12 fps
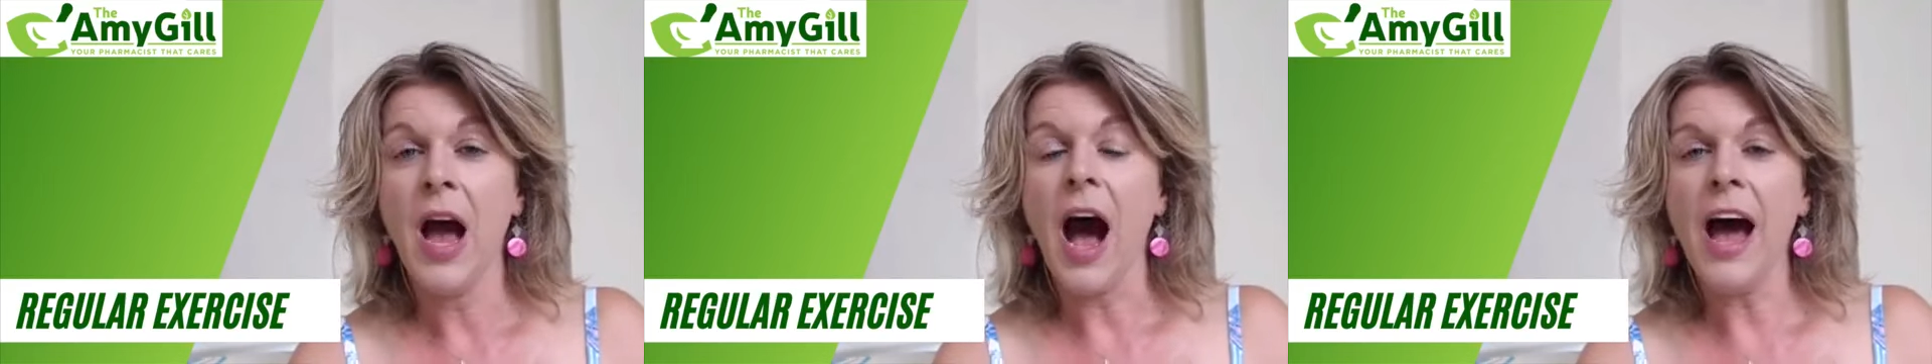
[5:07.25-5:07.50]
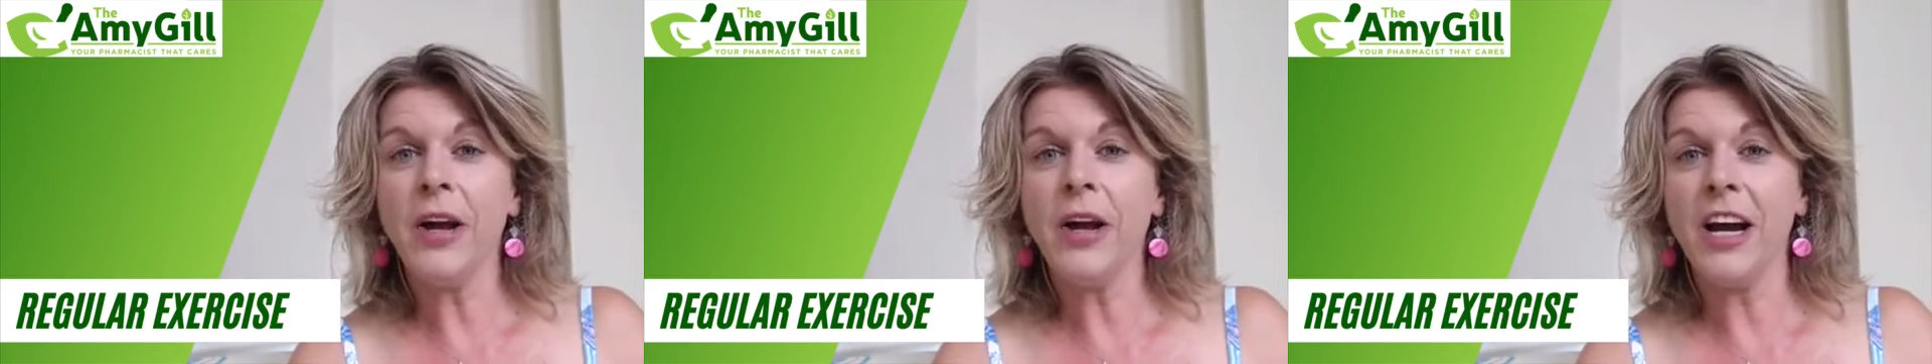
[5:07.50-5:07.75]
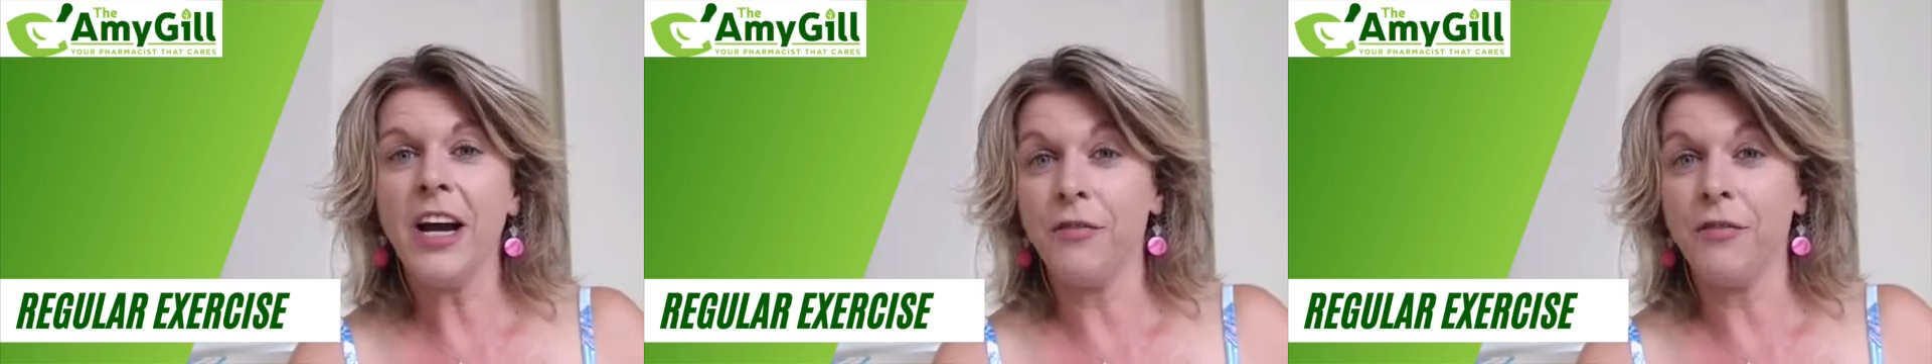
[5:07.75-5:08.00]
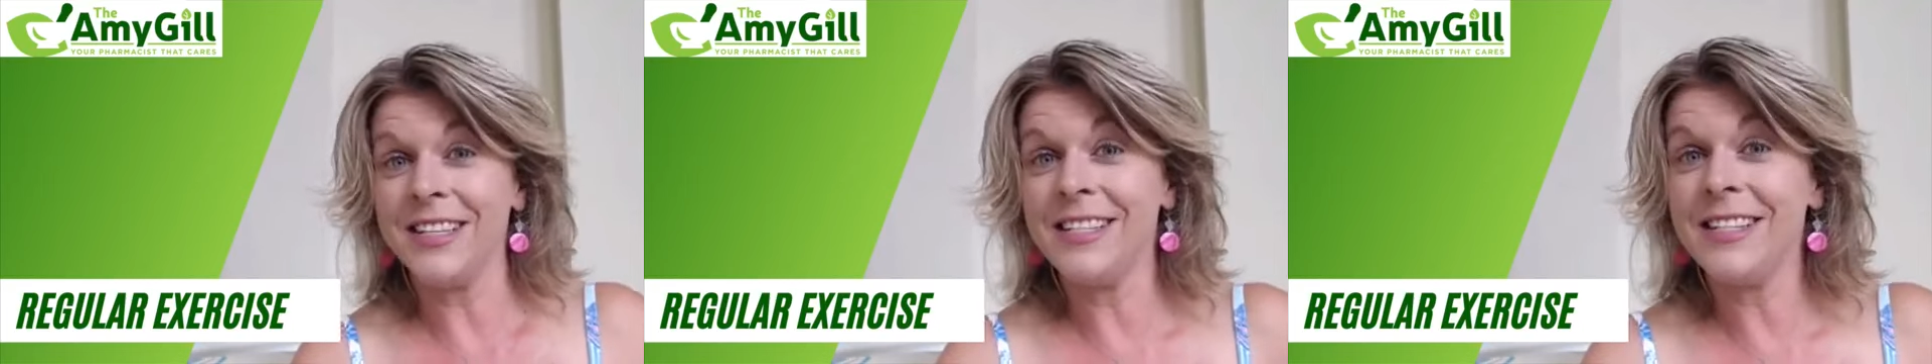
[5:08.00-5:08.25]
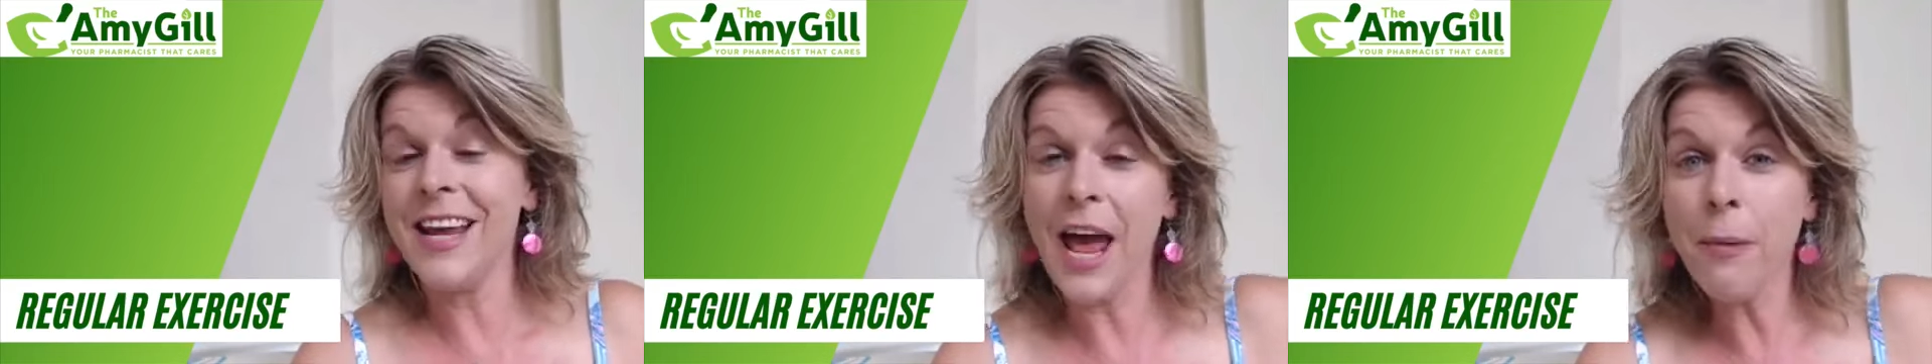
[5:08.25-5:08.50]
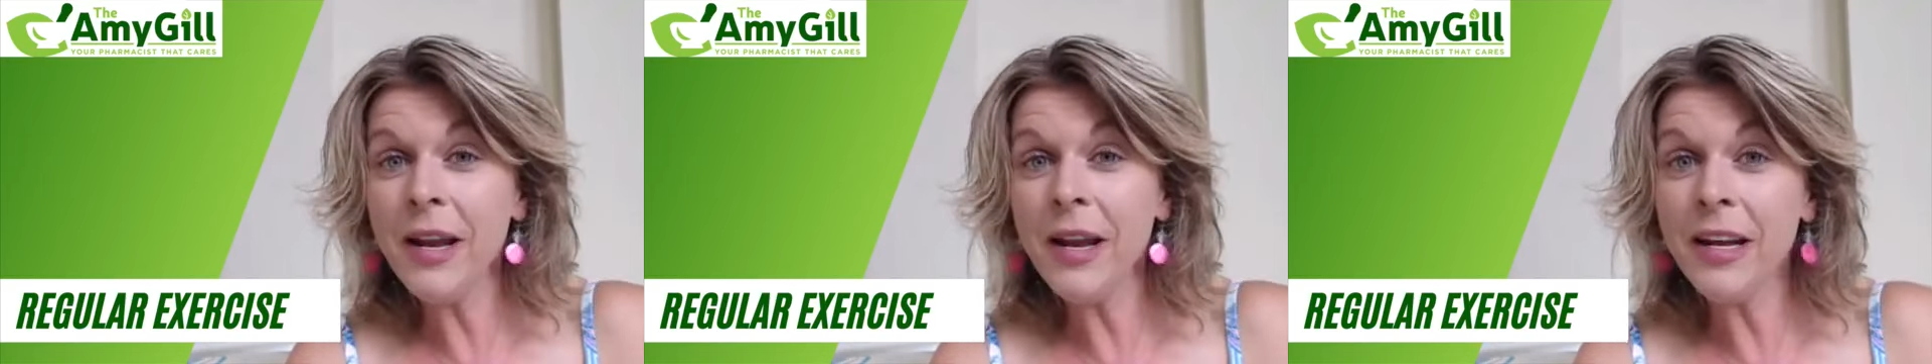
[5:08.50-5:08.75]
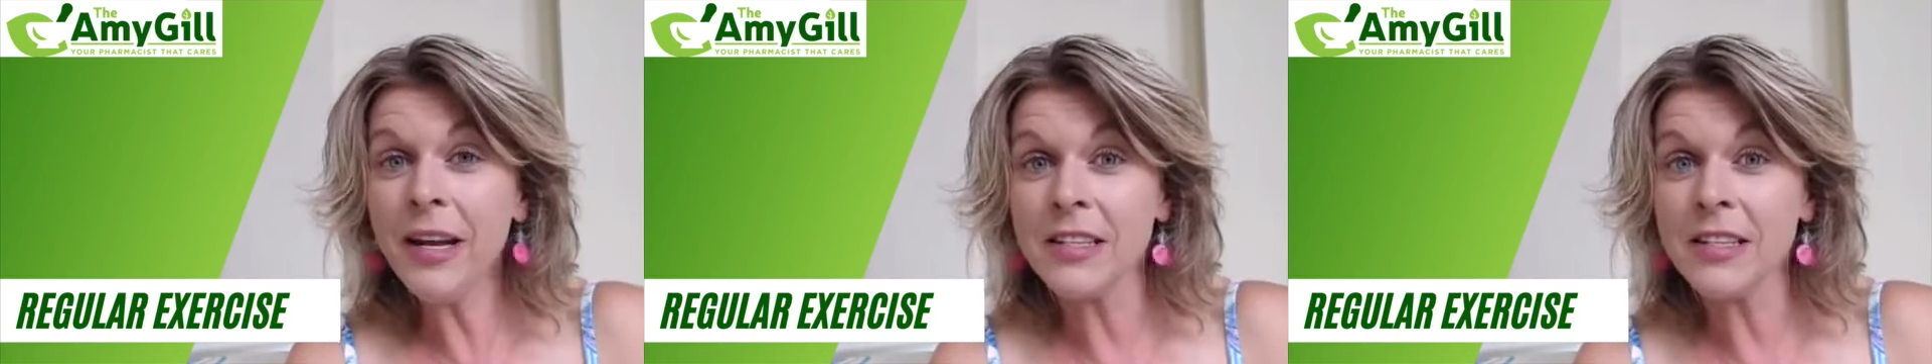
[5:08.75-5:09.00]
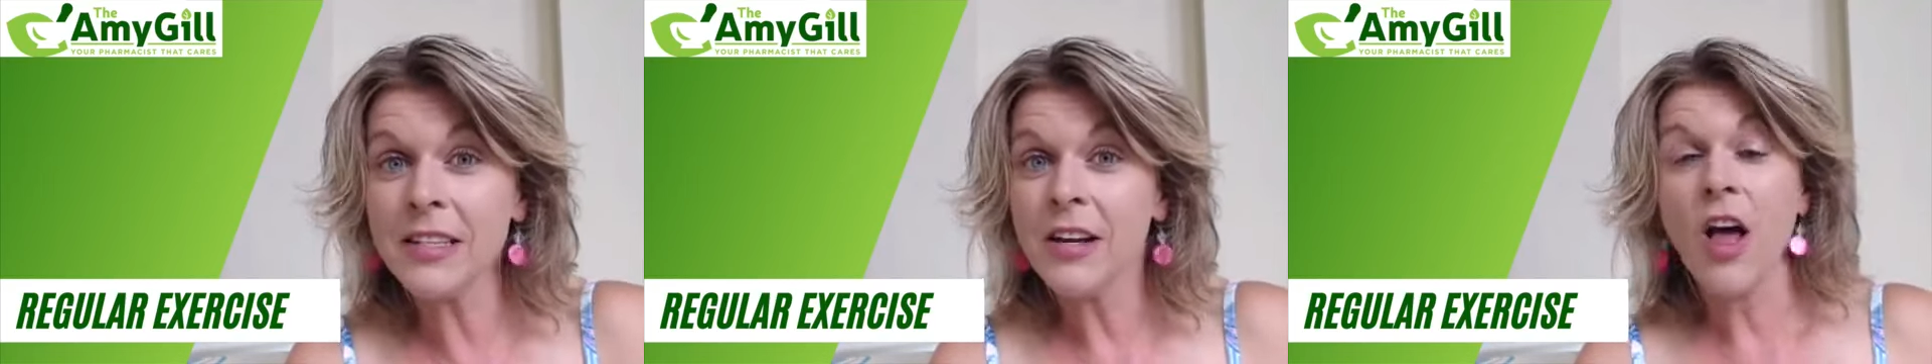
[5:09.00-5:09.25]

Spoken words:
I don't care if it's 10 minutes,